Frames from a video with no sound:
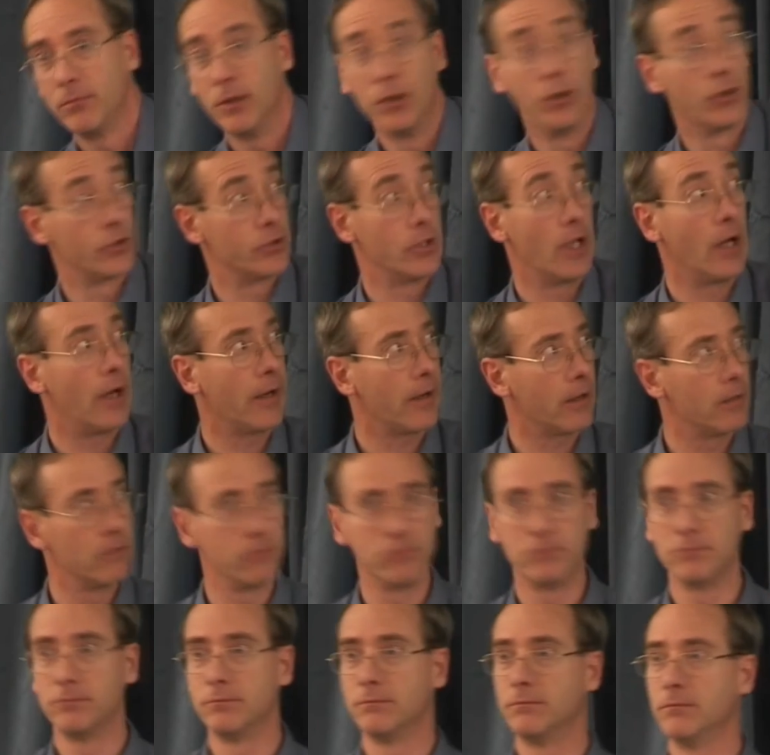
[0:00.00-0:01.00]
it looks like,
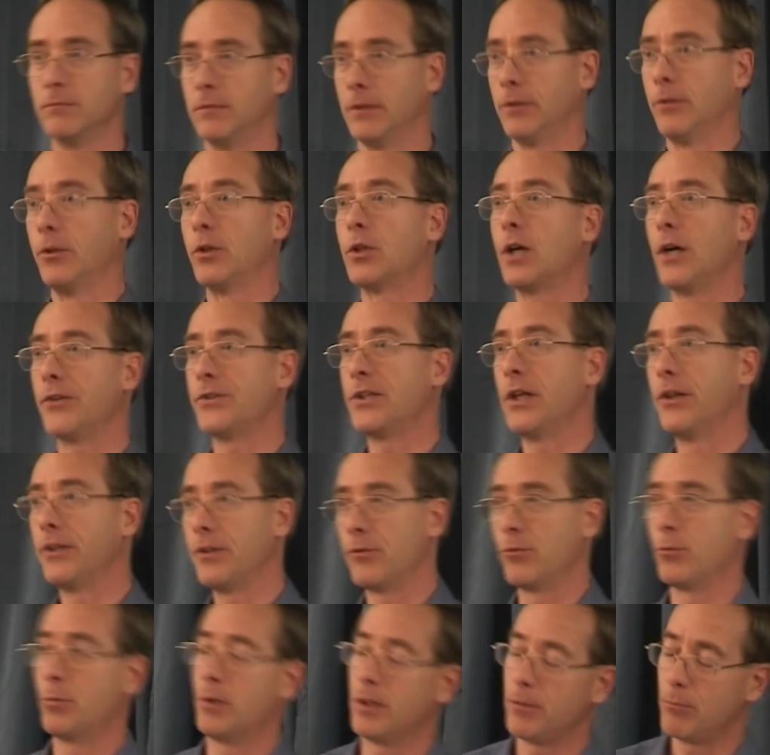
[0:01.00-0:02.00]
well, you can't tell the
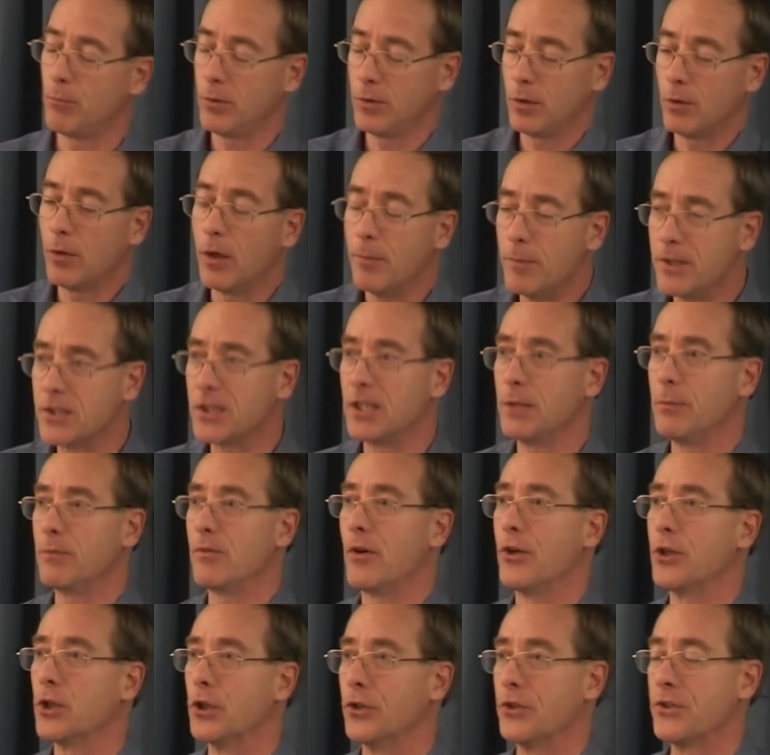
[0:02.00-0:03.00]
difference, but admittedly
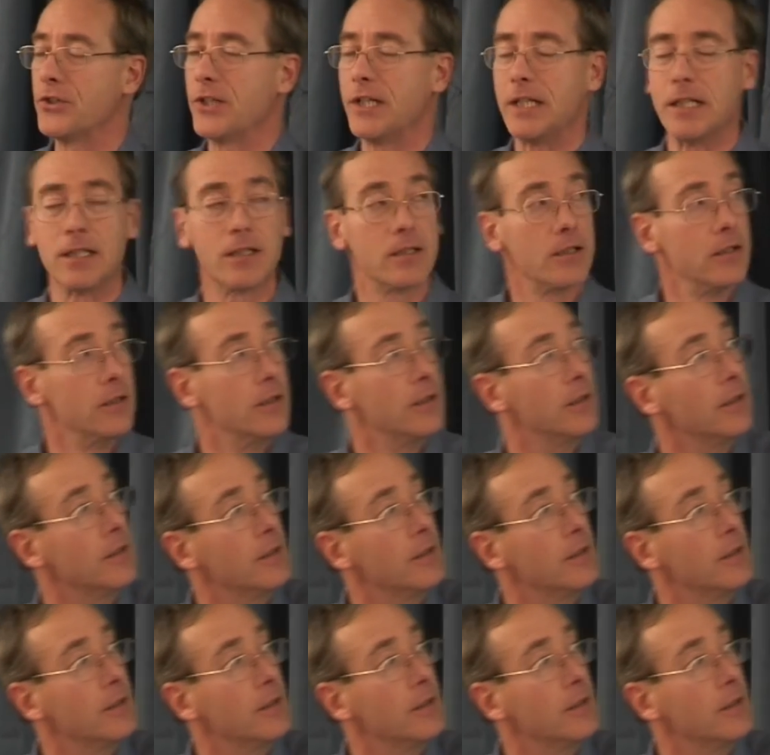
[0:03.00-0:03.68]
we've only got the teeth,